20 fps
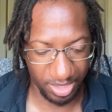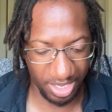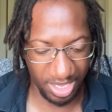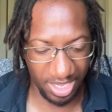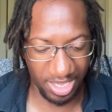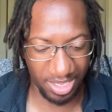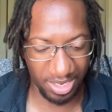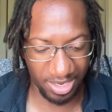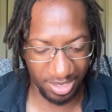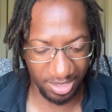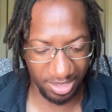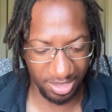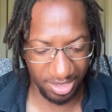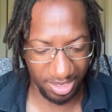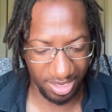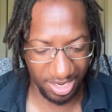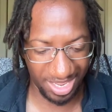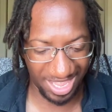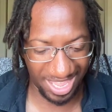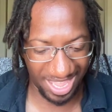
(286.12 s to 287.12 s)

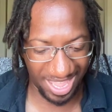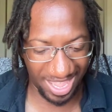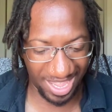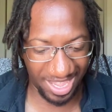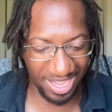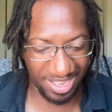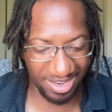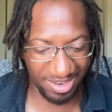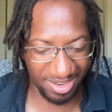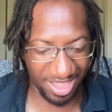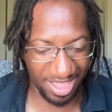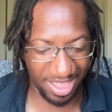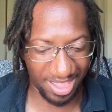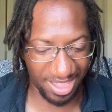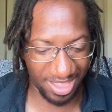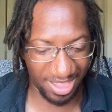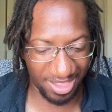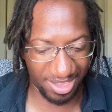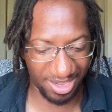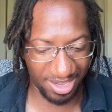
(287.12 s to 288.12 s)
and
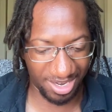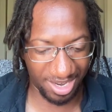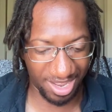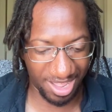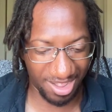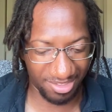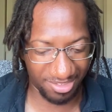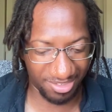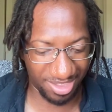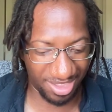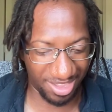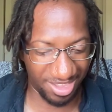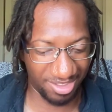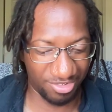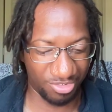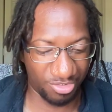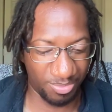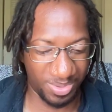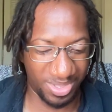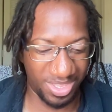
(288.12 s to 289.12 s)
a closet.
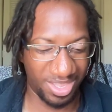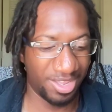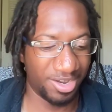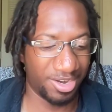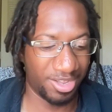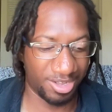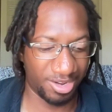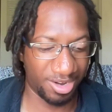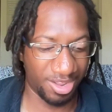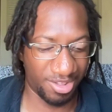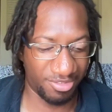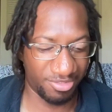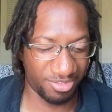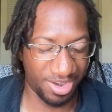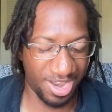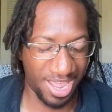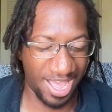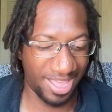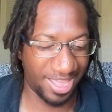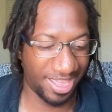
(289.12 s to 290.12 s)
It should be in a
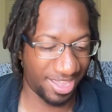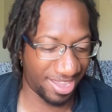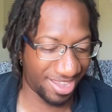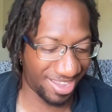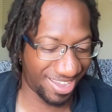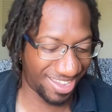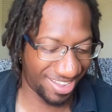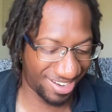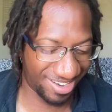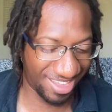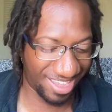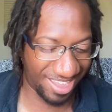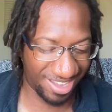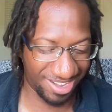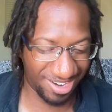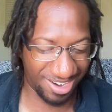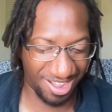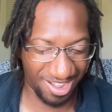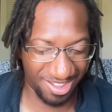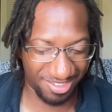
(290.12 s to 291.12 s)
closet, not and
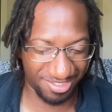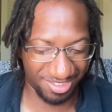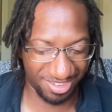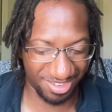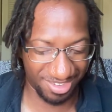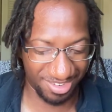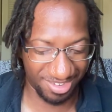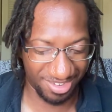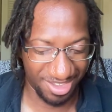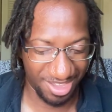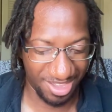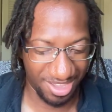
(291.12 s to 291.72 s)
a closet.